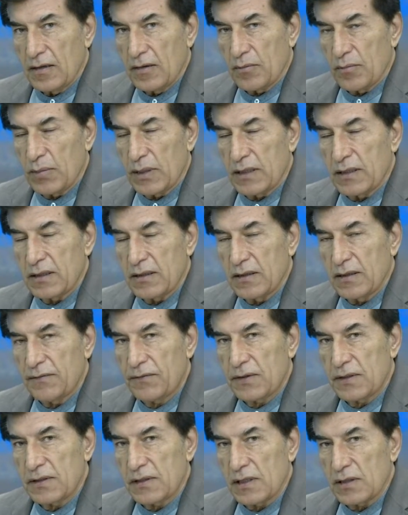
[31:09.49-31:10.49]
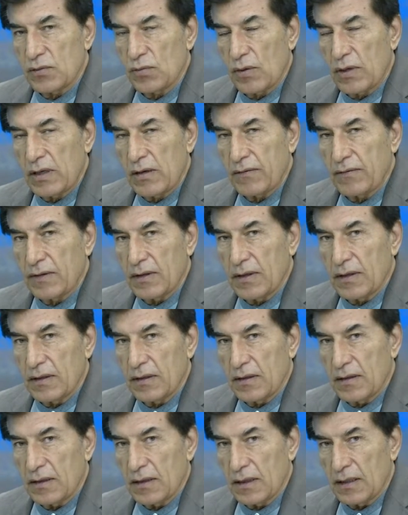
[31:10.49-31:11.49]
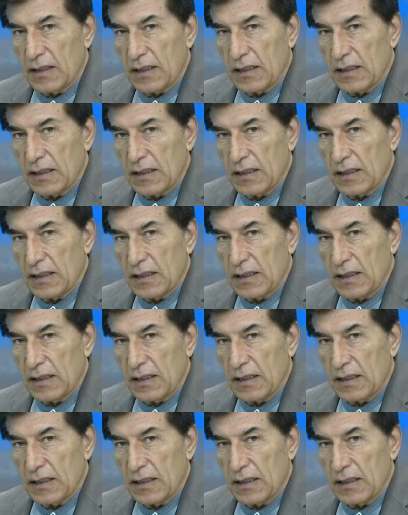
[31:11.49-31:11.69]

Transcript: but the difference is one of uh,